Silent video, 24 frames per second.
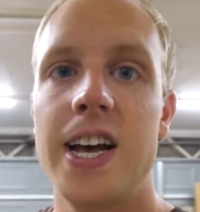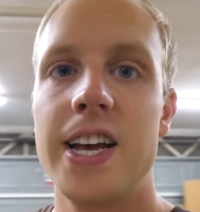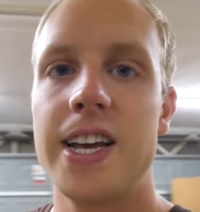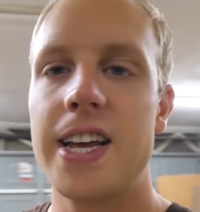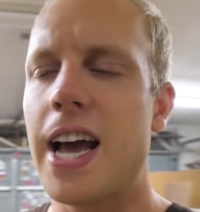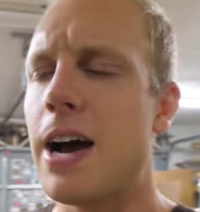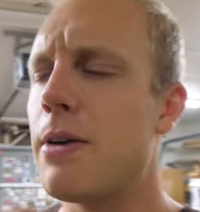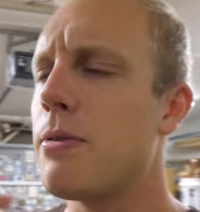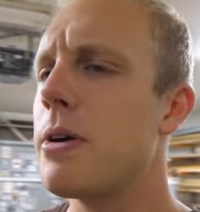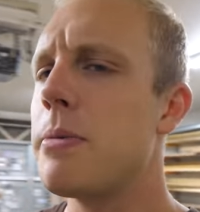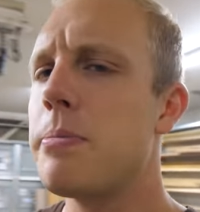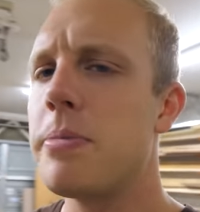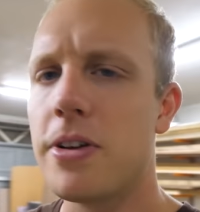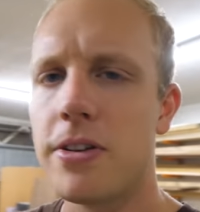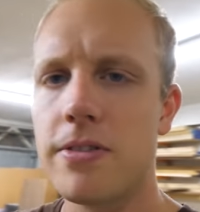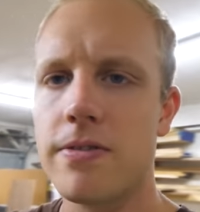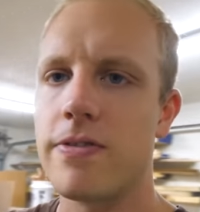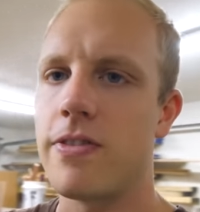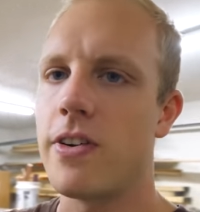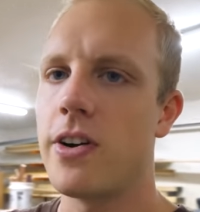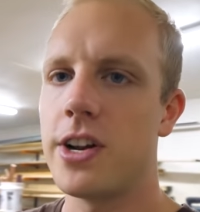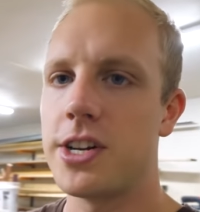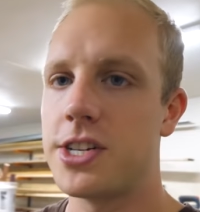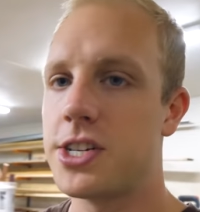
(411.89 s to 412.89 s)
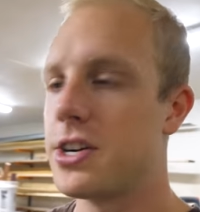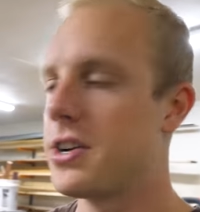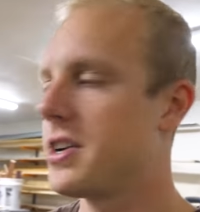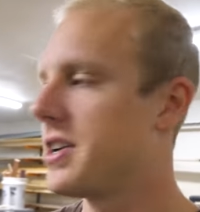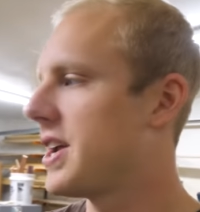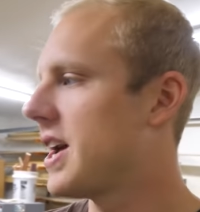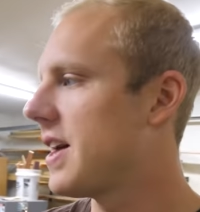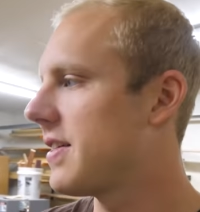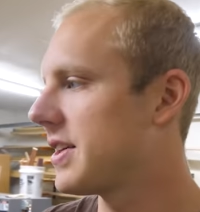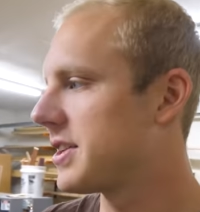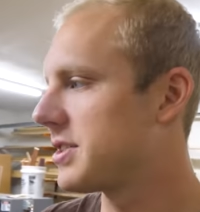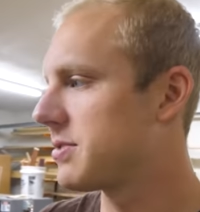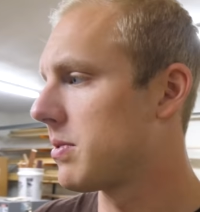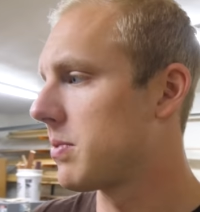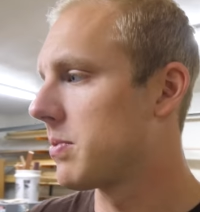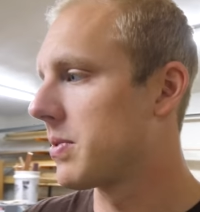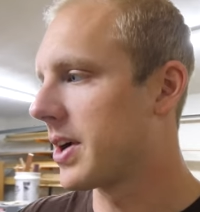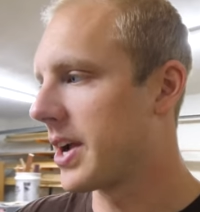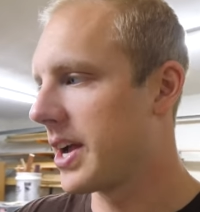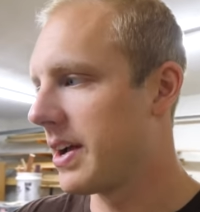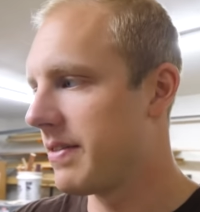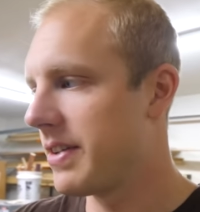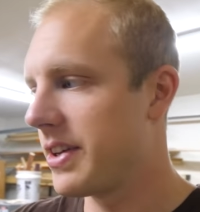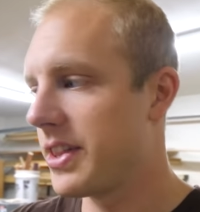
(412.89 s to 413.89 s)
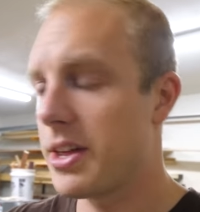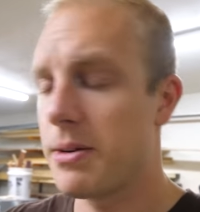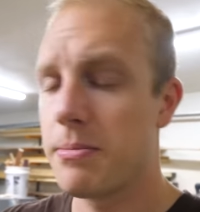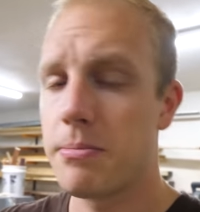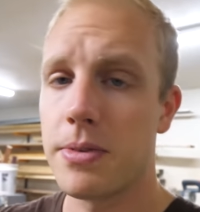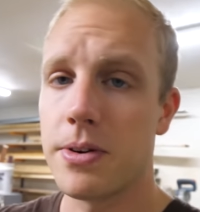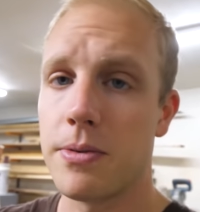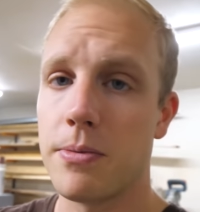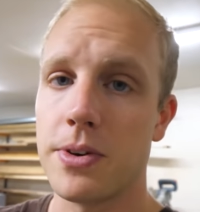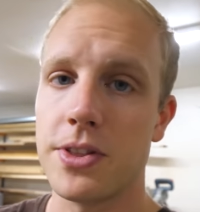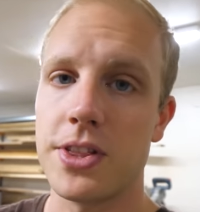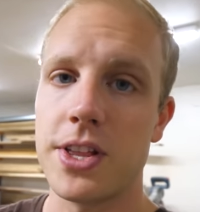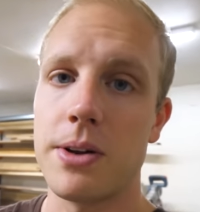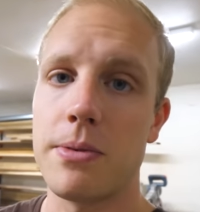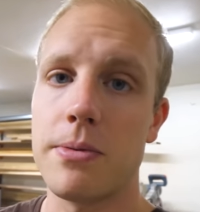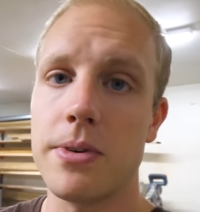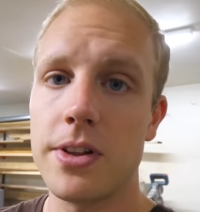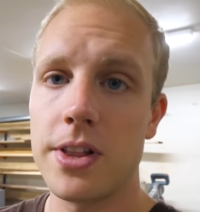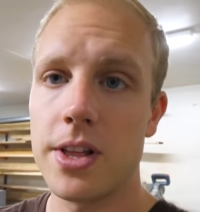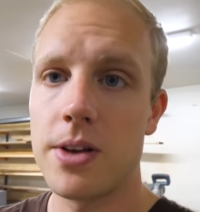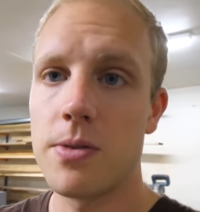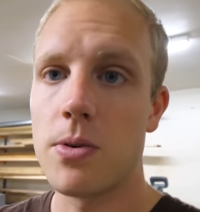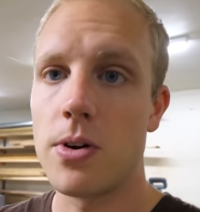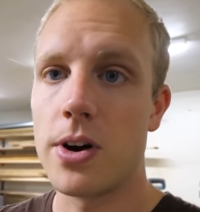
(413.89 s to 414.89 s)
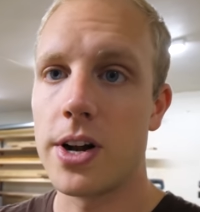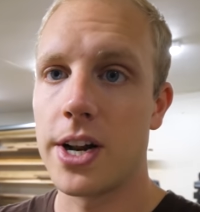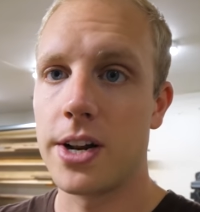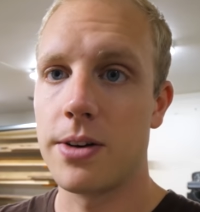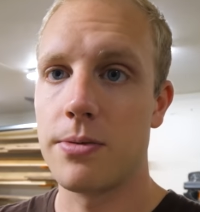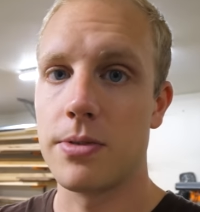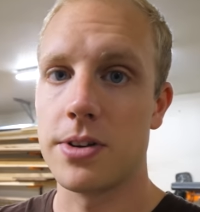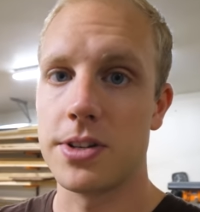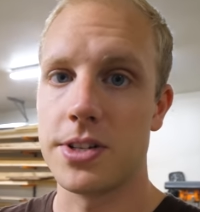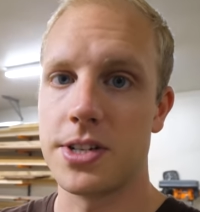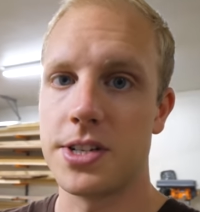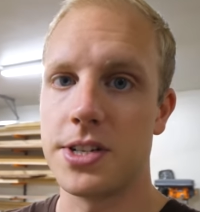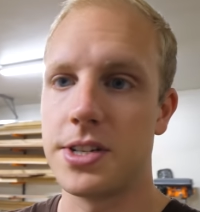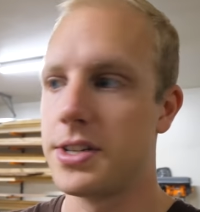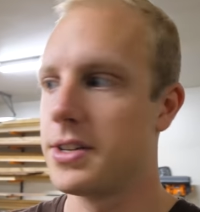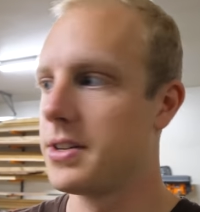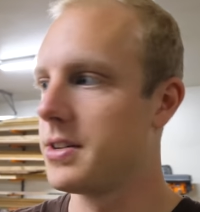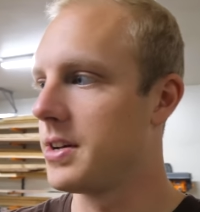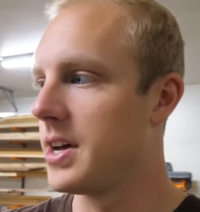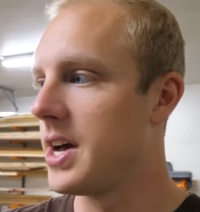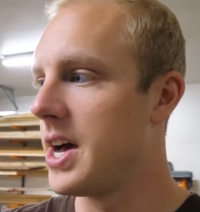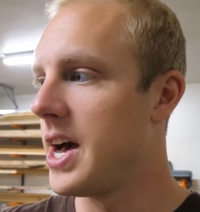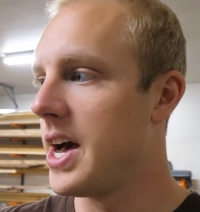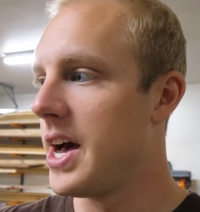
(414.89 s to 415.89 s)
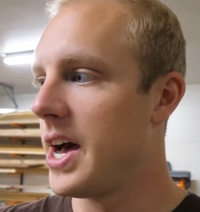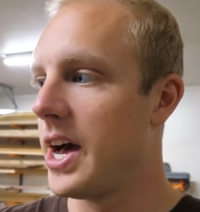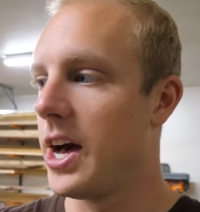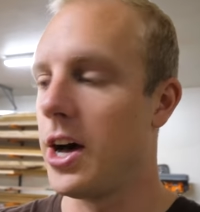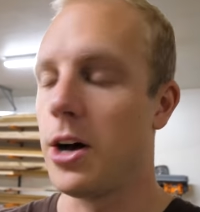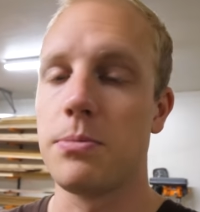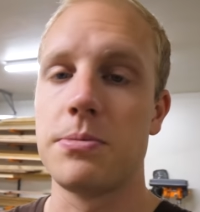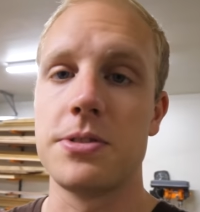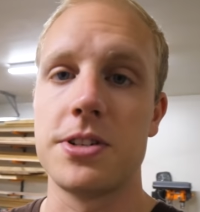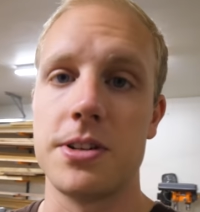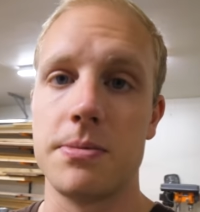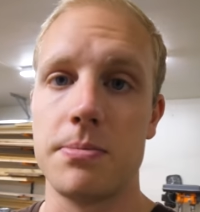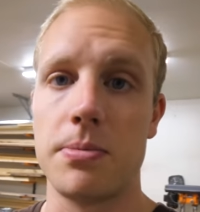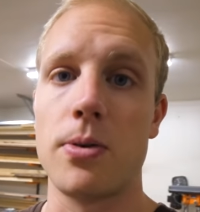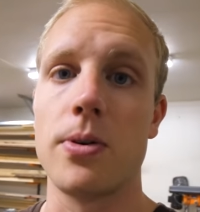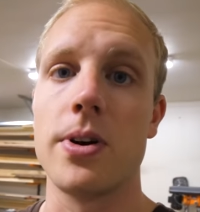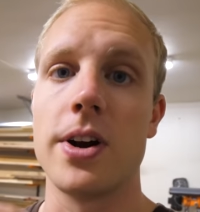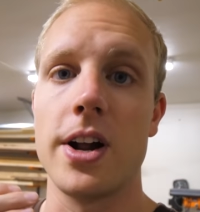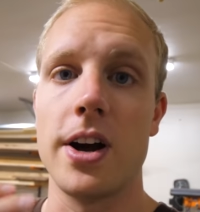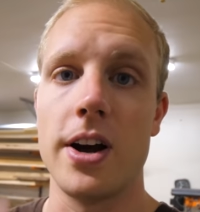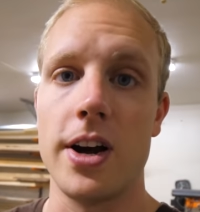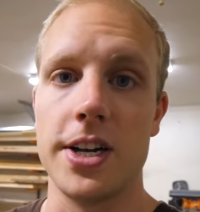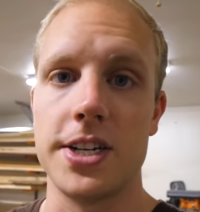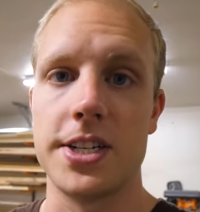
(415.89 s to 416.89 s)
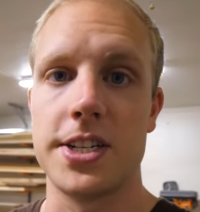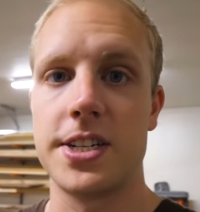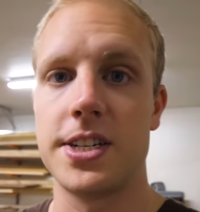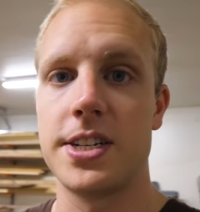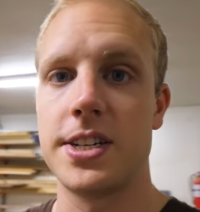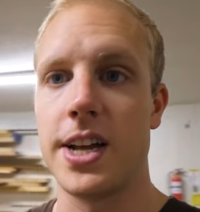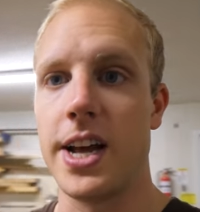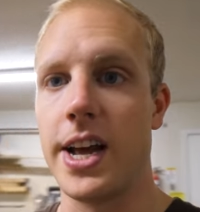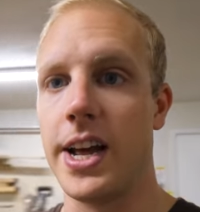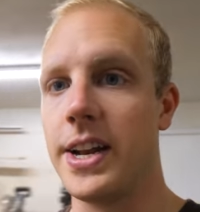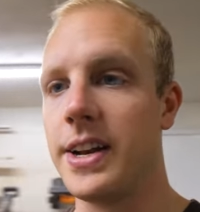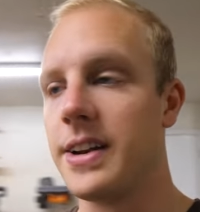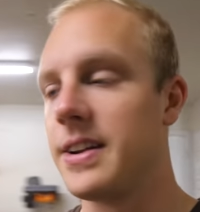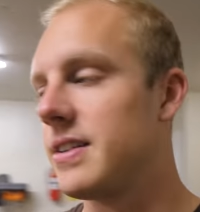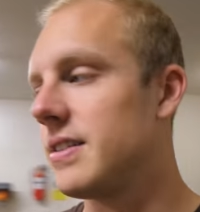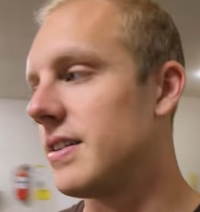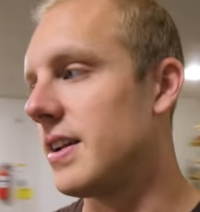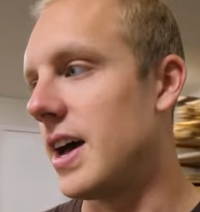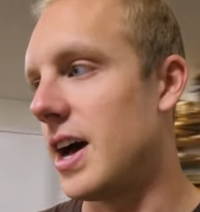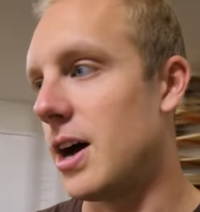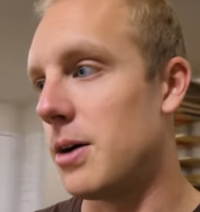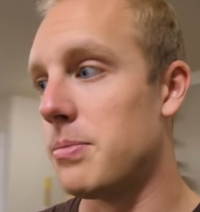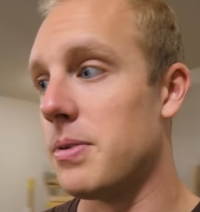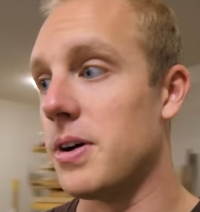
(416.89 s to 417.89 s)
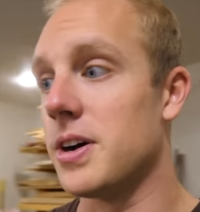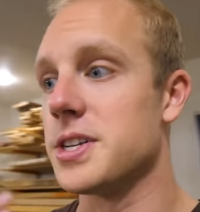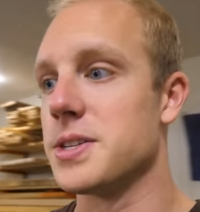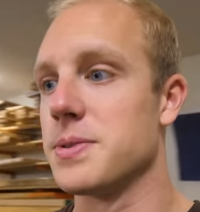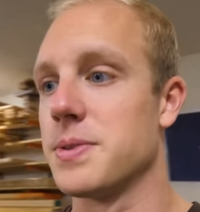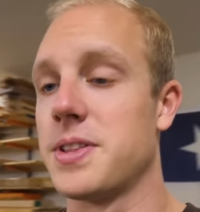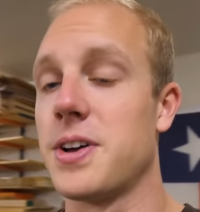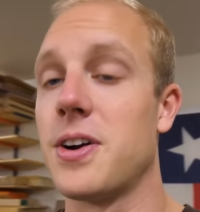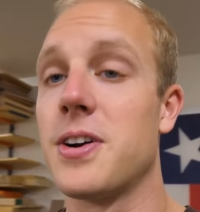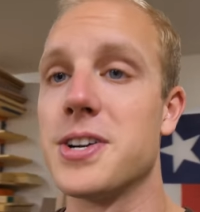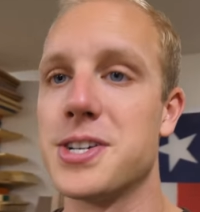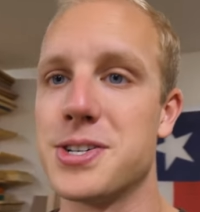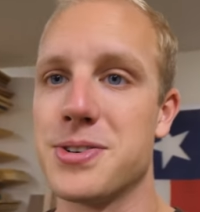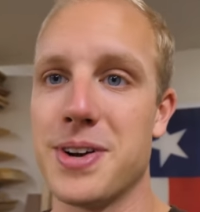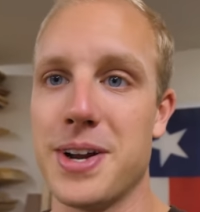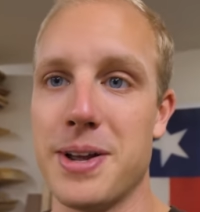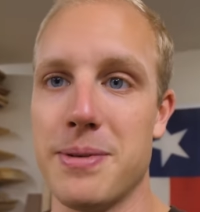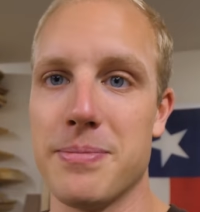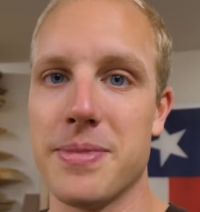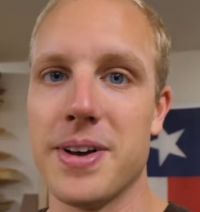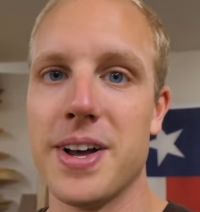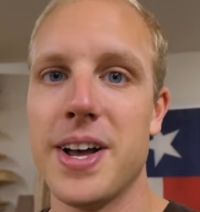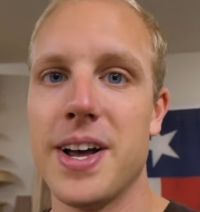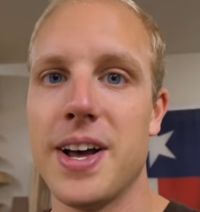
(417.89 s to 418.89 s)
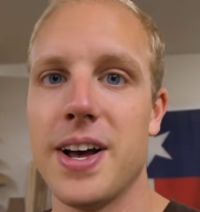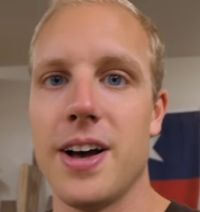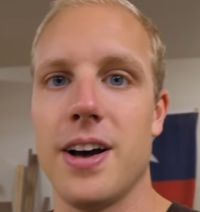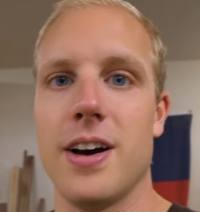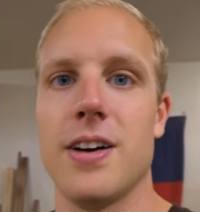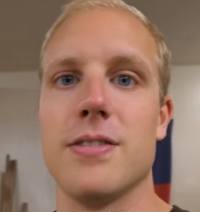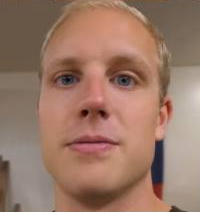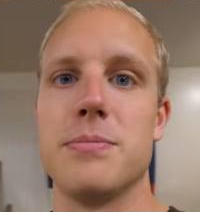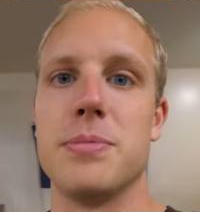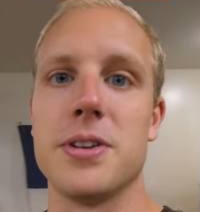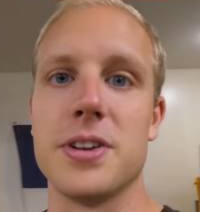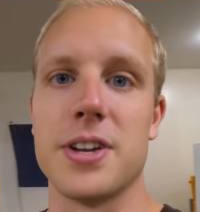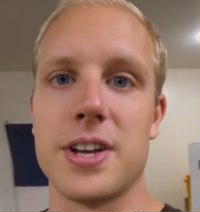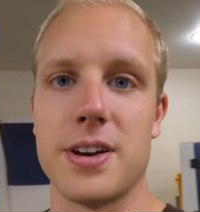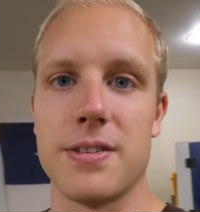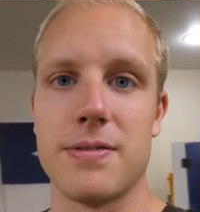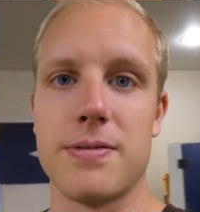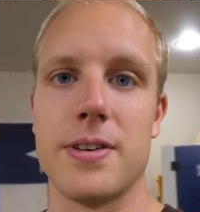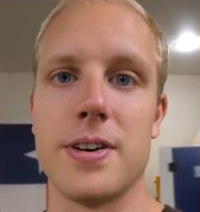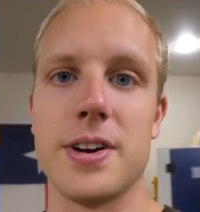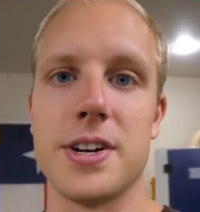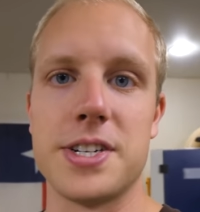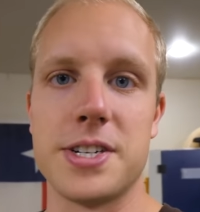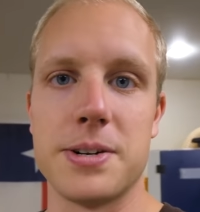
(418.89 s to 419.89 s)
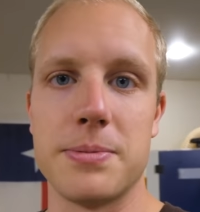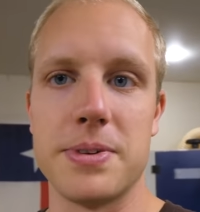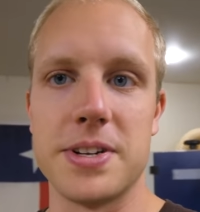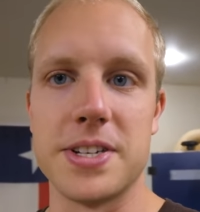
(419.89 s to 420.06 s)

Yeah, we build furniture and yeah, that's what we're giving them, but what they really wanted was to help support us and help us with our dream of building a furniture